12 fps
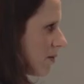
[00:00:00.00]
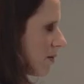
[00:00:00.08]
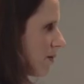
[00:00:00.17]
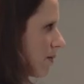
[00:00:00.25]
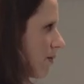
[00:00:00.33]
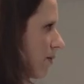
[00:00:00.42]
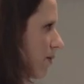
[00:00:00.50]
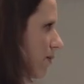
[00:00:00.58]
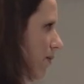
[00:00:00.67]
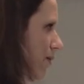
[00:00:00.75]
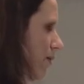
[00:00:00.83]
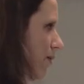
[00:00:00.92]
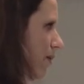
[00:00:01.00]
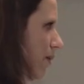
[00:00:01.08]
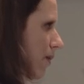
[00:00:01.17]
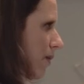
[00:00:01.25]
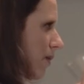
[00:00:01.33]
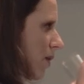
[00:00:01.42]

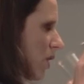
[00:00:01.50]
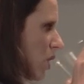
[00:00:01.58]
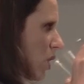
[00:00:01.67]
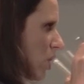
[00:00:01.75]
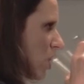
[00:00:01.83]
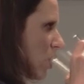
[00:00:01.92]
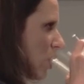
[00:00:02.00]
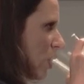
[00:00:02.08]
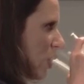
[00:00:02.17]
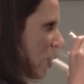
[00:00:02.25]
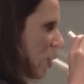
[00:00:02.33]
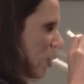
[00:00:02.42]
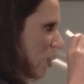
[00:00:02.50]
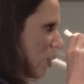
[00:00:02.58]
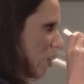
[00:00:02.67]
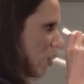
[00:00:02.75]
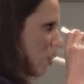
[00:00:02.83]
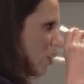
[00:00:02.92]

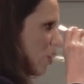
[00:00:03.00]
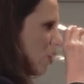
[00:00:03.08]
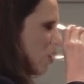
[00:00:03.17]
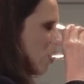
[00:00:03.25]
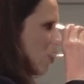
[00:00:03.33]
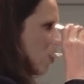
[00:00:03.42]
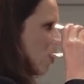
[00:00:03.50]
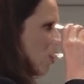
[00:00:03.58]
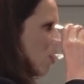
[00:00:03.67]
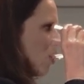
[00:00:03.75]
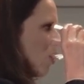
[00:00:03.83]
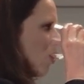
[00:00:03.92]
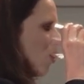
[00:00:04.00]
The person shown says nothing.